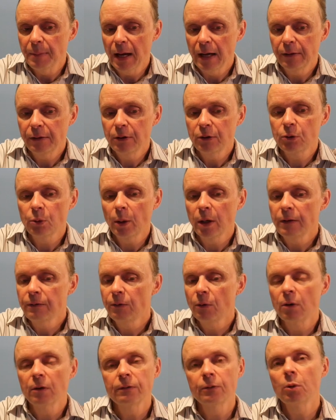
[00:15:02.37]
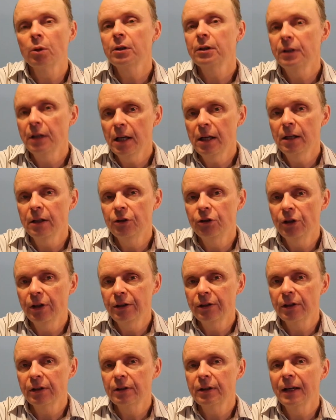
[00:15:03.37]
Matthew 24:14,
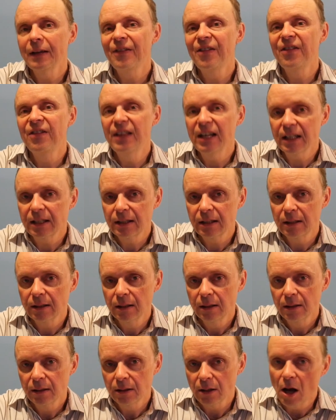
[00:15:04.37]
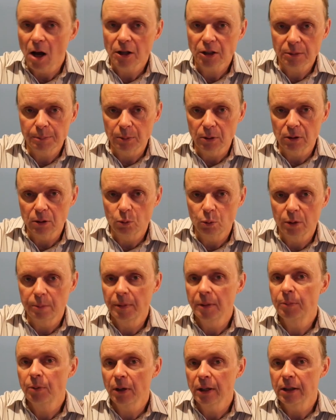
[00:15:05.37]
Jesus said this gospel would
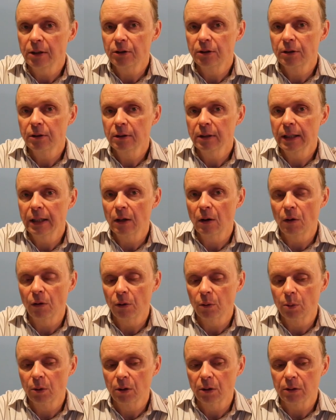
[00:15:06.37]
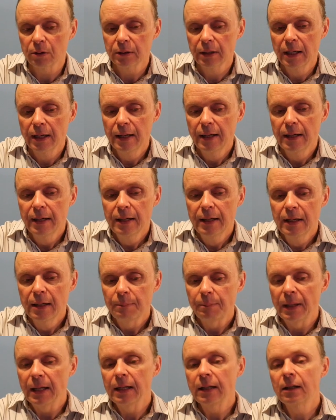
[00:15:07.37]
be preached in all the world.
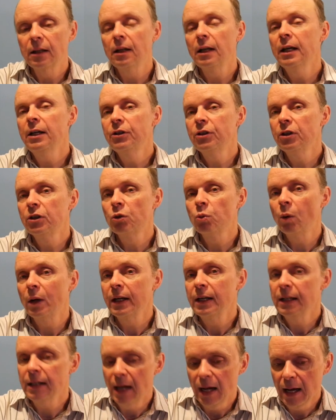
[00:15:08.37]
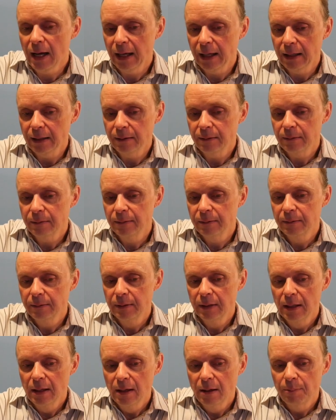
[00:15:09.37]
But in Galatians 1:9,
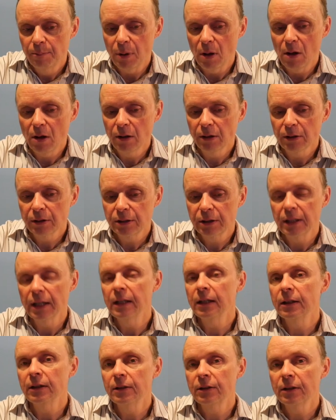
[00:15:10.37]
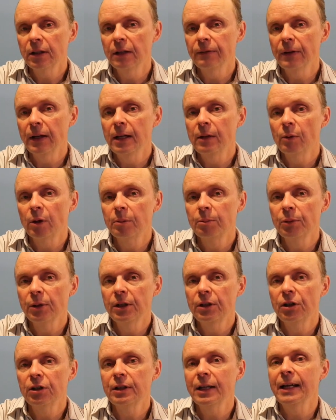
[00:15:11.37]
Paul says, if anyone
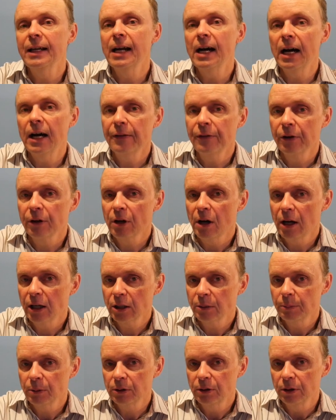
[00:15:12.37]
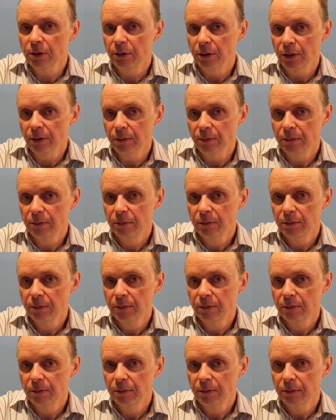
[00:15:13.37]
preaches any other gospel to you.